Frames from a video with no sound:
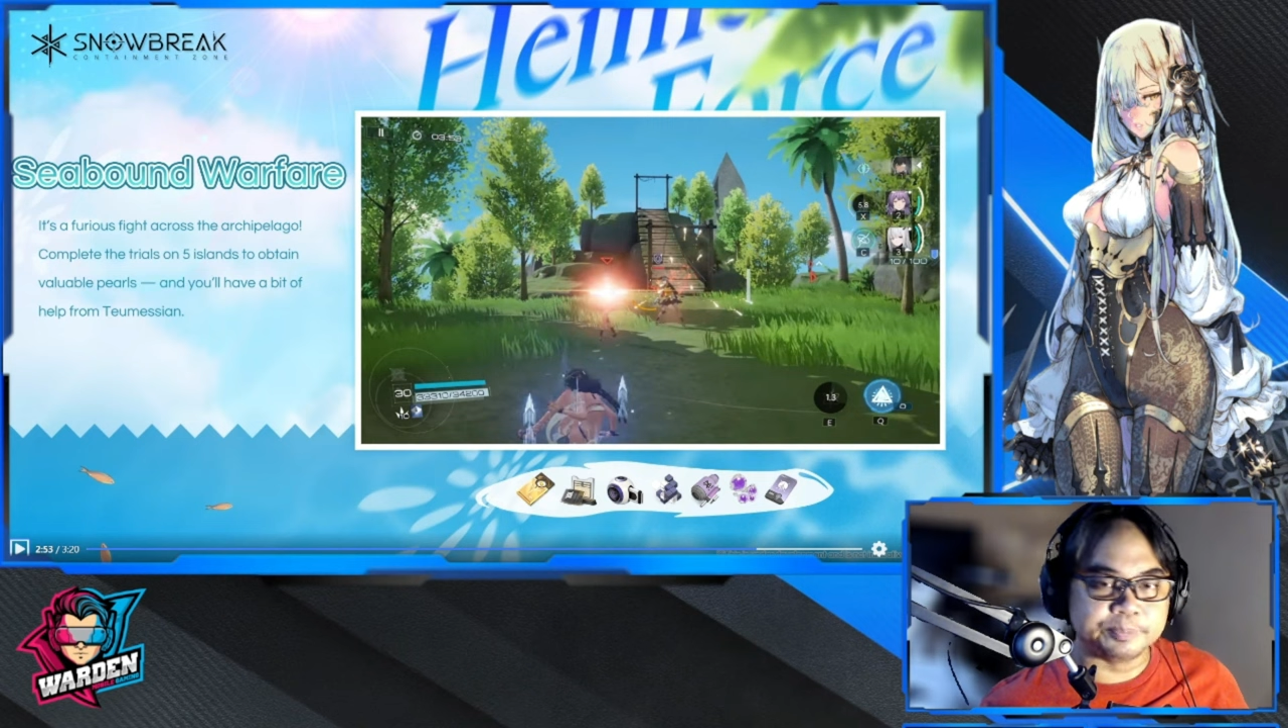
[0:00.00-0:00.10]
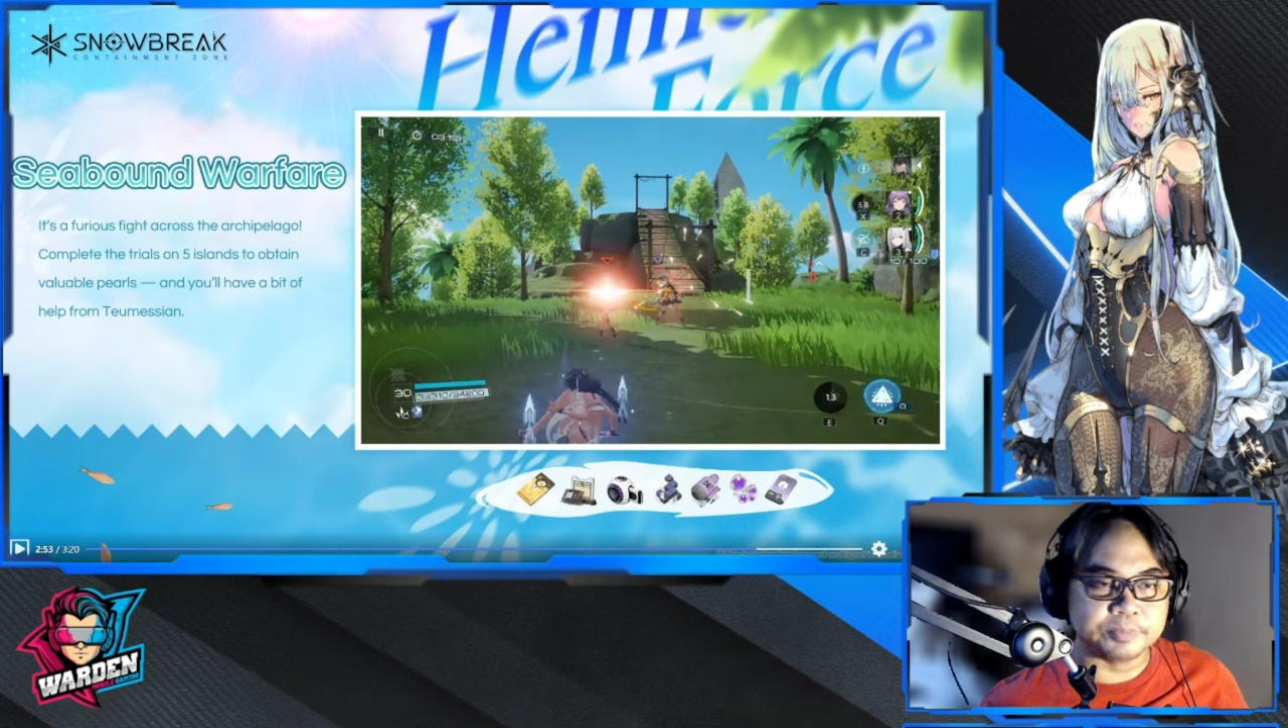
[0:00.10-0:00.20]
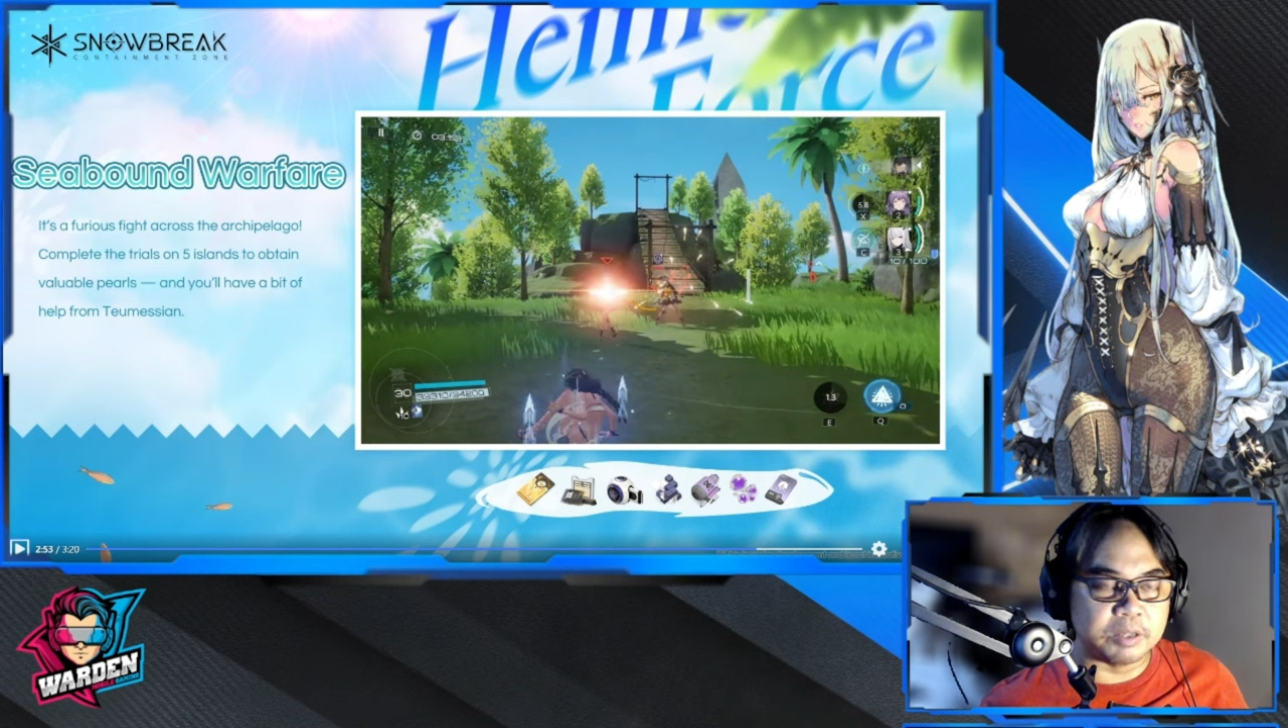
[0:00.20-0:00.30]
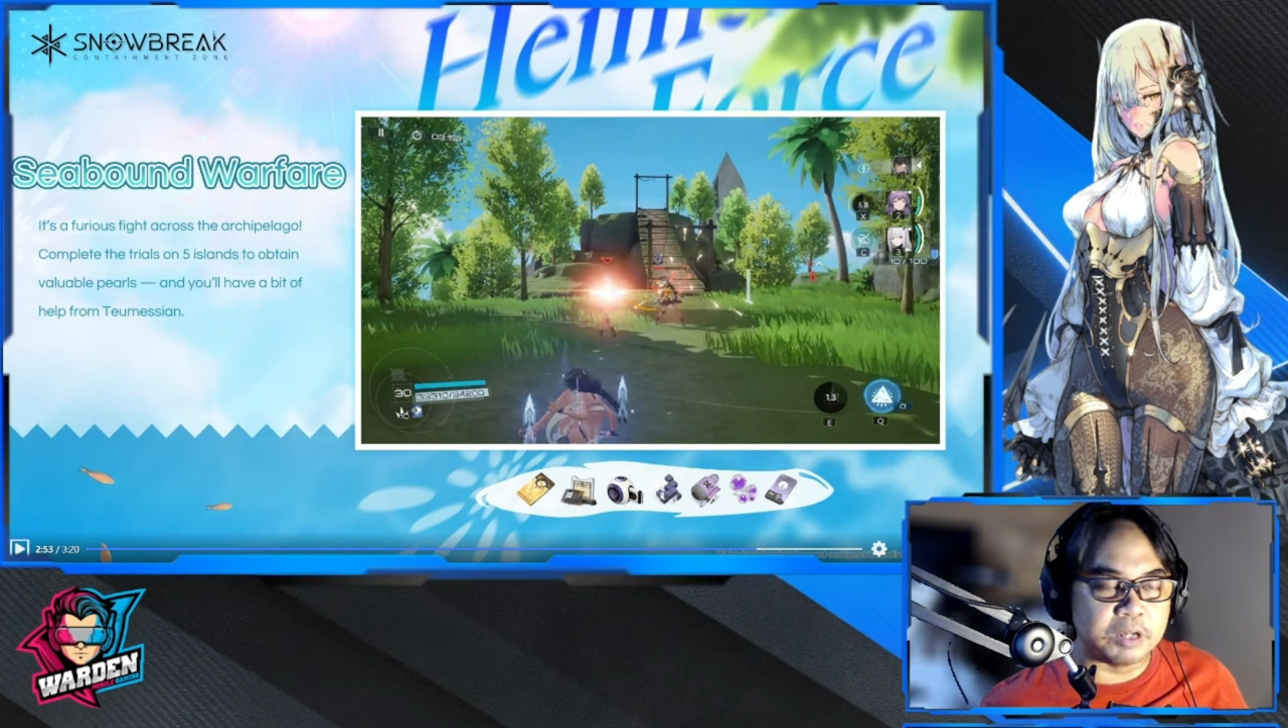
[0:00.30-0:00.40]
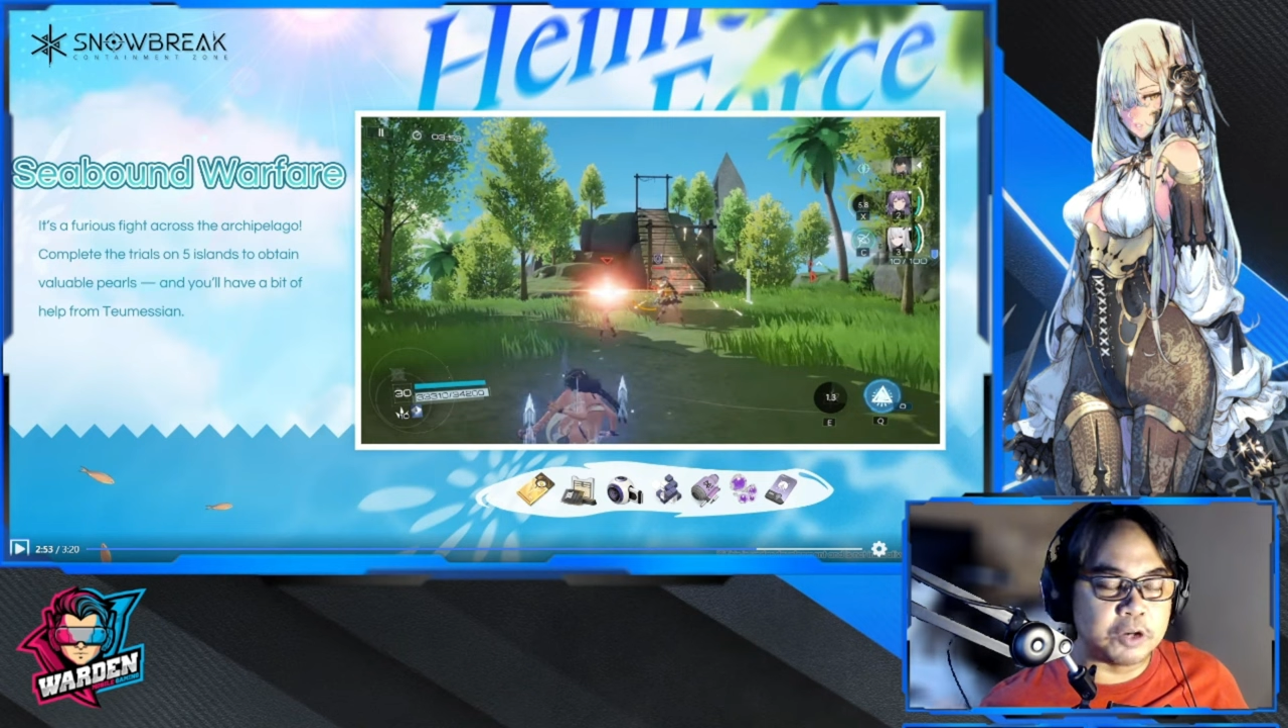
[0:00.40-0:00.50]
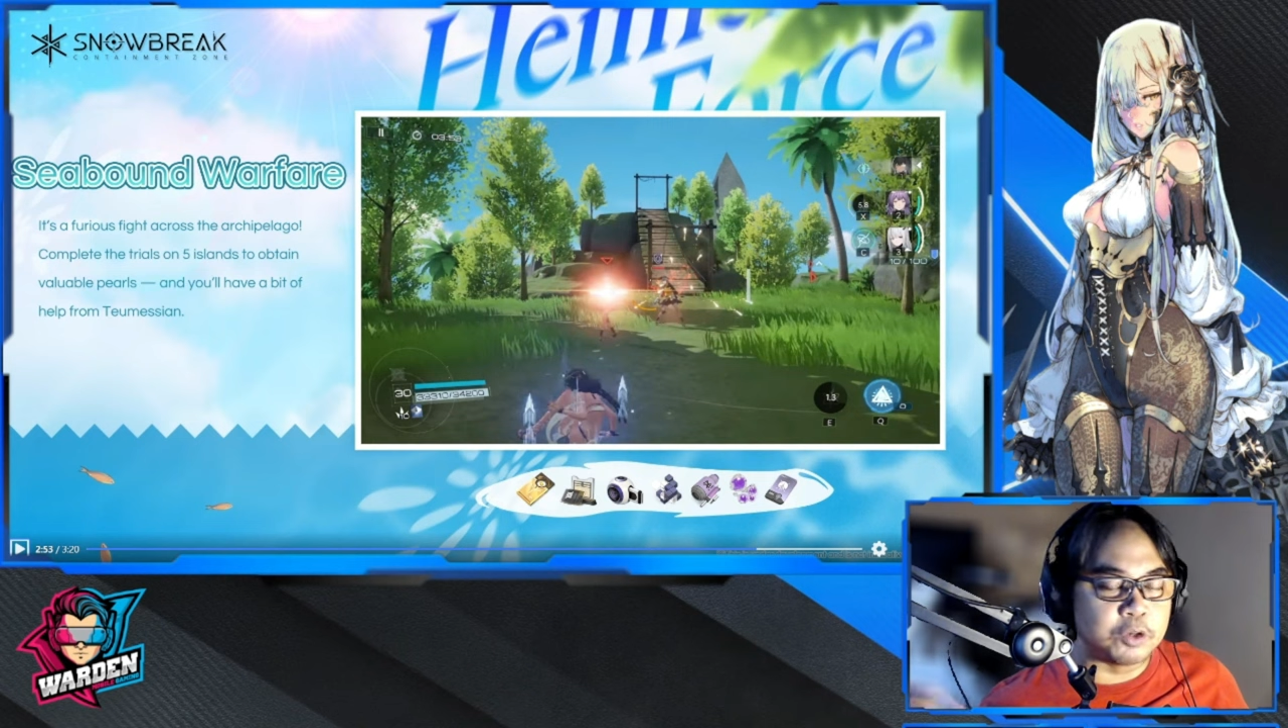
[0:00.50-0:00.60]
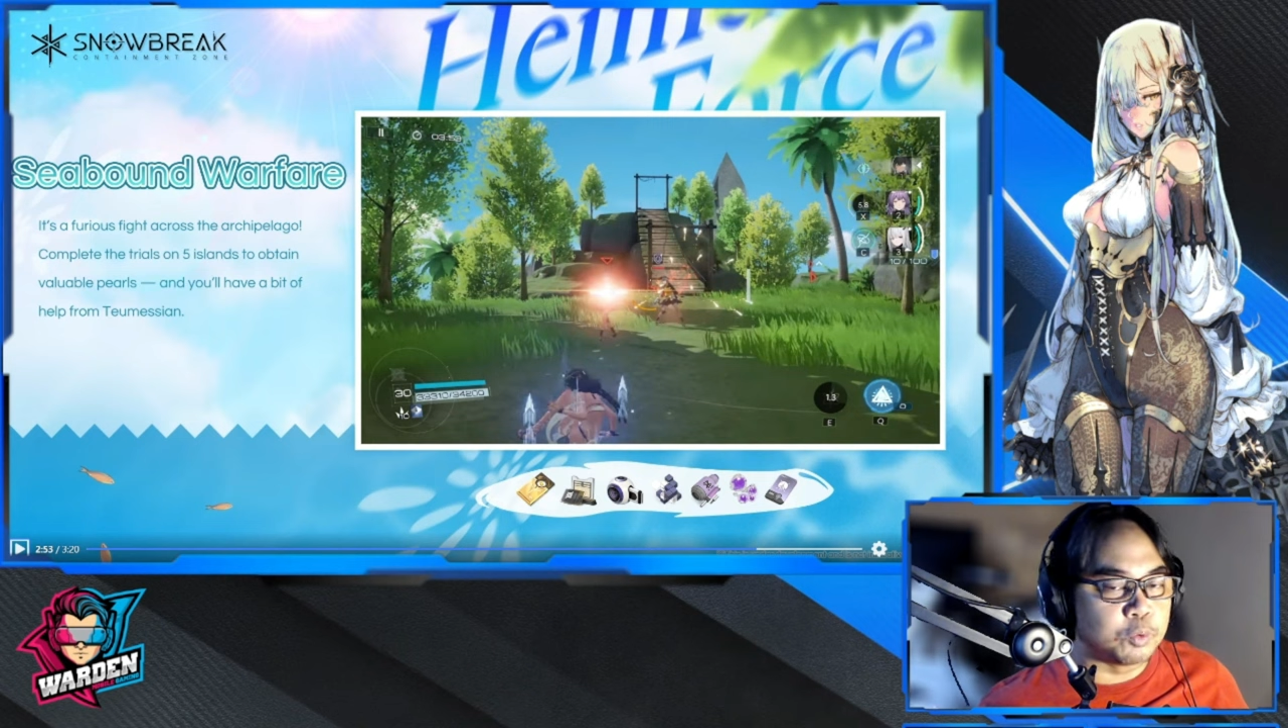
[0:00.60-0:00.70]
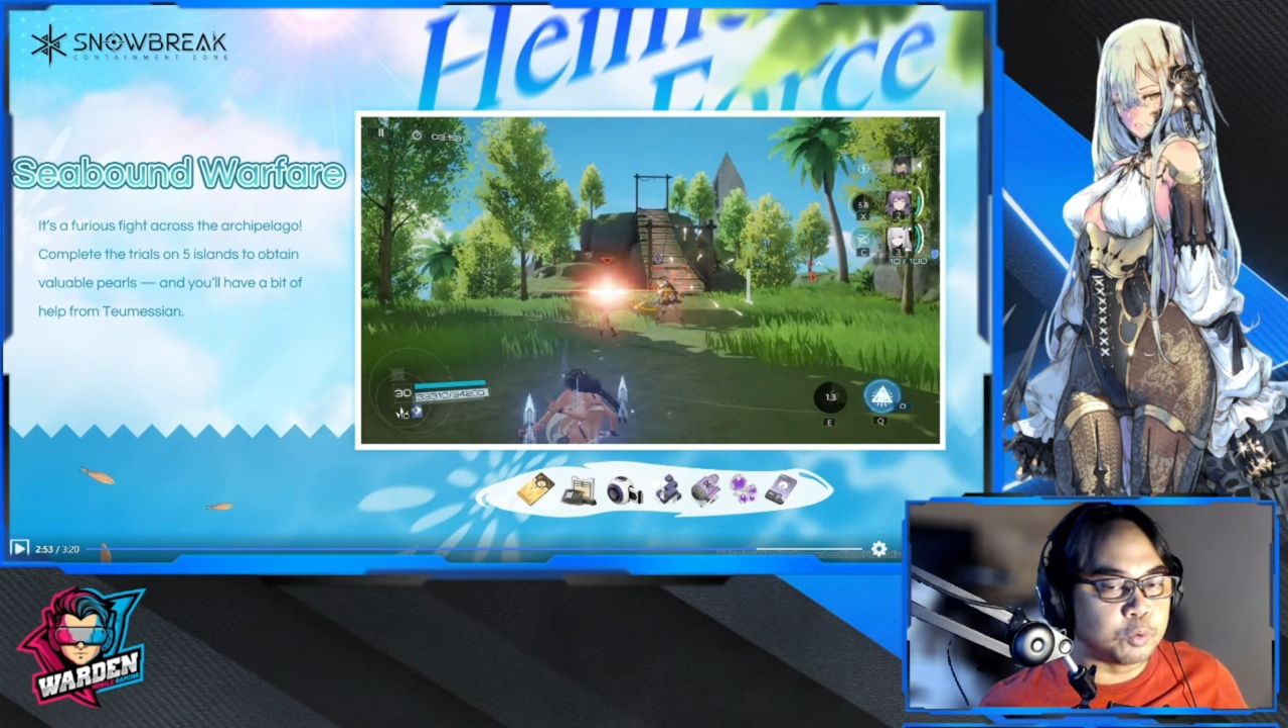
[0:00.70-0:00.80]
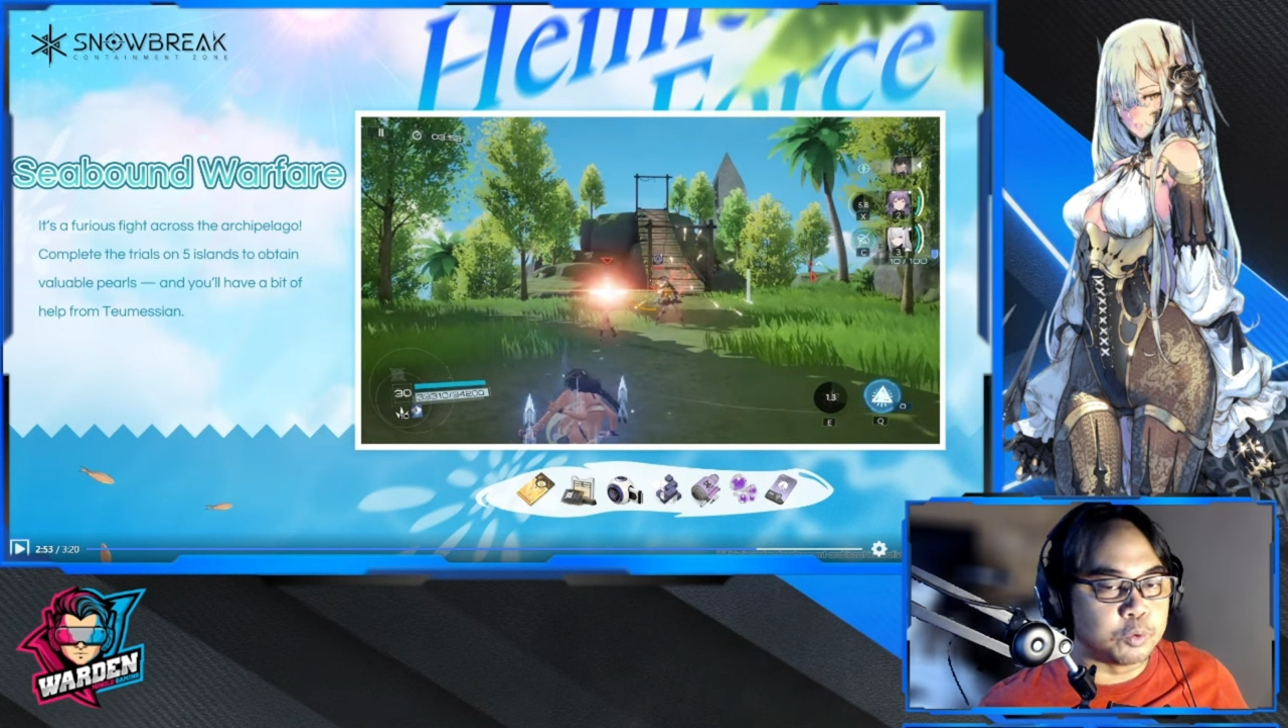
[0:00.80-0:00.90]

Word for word: And I don't know